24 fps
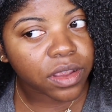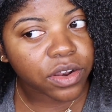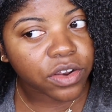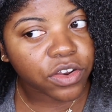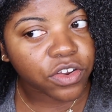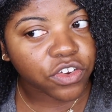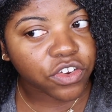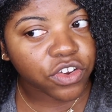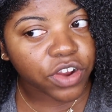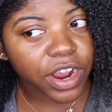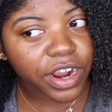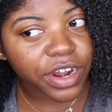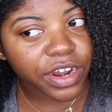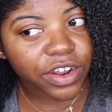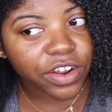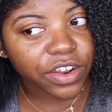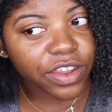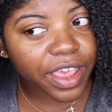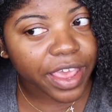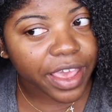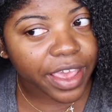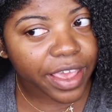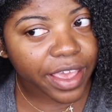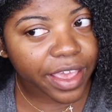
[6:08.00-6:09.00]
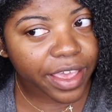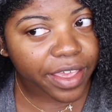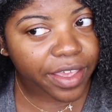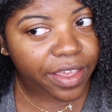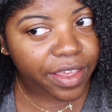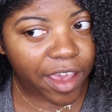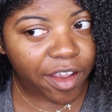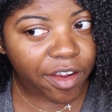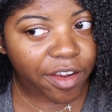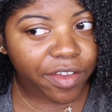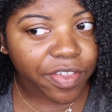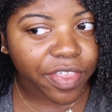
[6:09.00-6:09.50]
Just trying to take
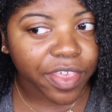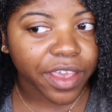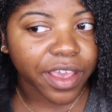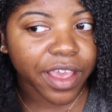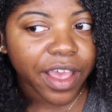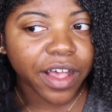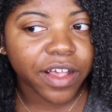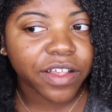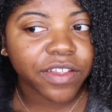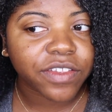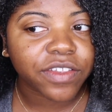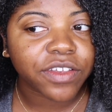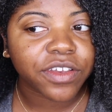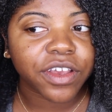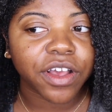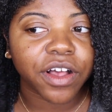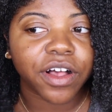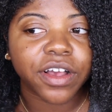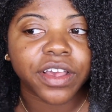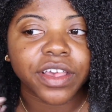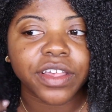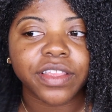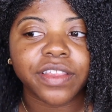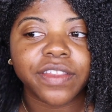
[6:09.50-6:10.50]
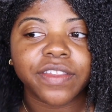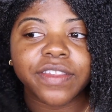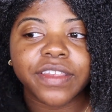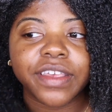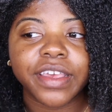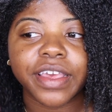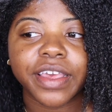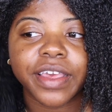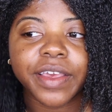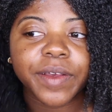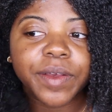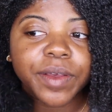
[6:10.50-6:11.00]
everything out so y'all can
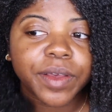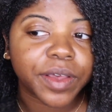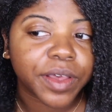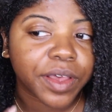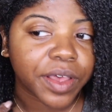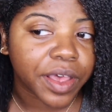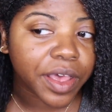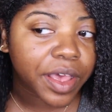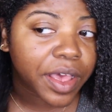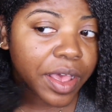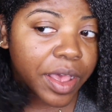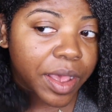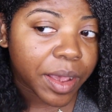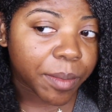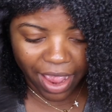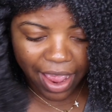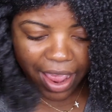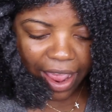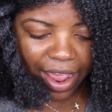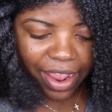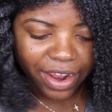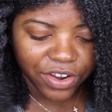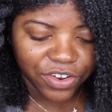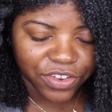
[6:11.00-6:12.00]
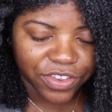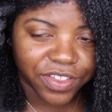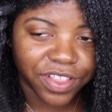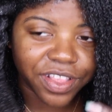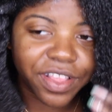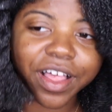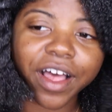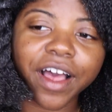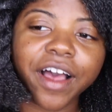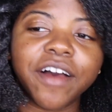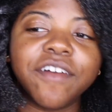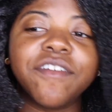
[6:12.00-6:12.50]
see. I just
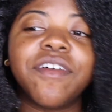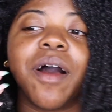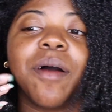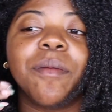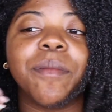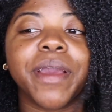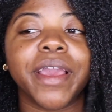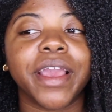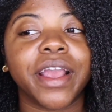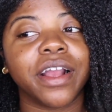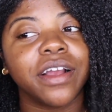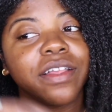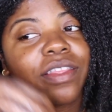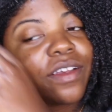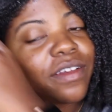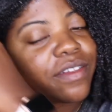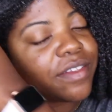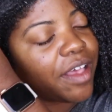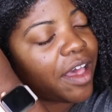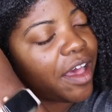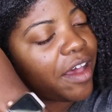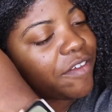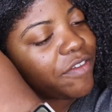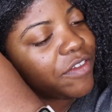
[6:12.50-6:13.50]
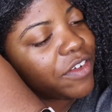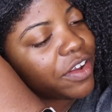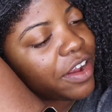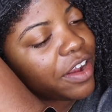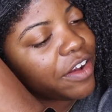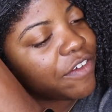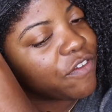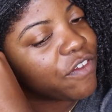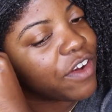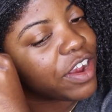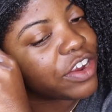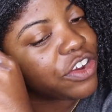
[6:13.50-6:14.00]
love how my hair looks after
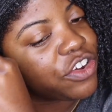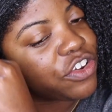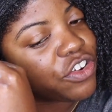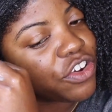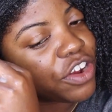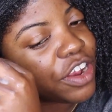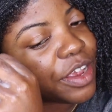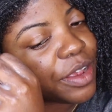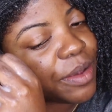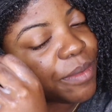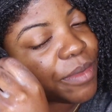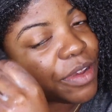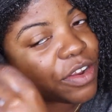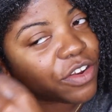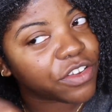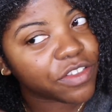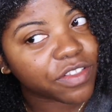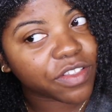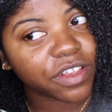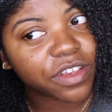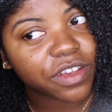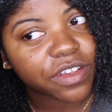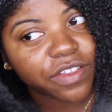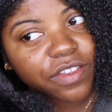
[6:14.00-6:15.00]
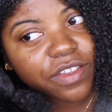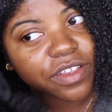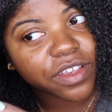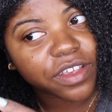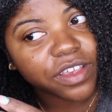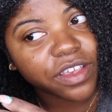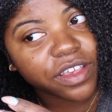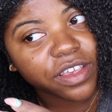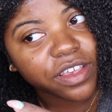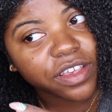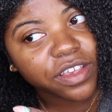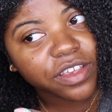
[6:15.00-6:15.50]
a fresh trim. It just looks
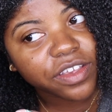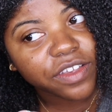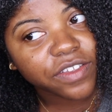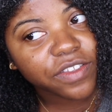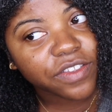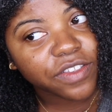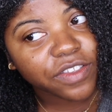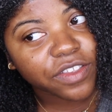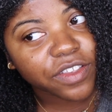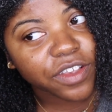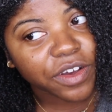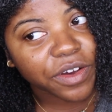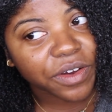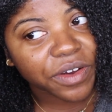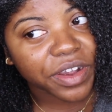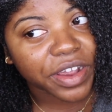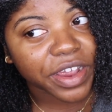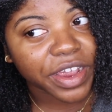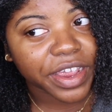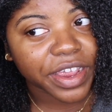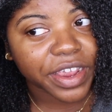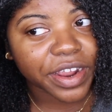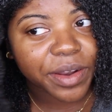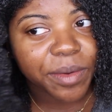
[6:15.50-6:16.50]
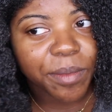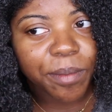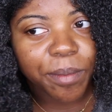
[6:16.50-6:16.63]
so good.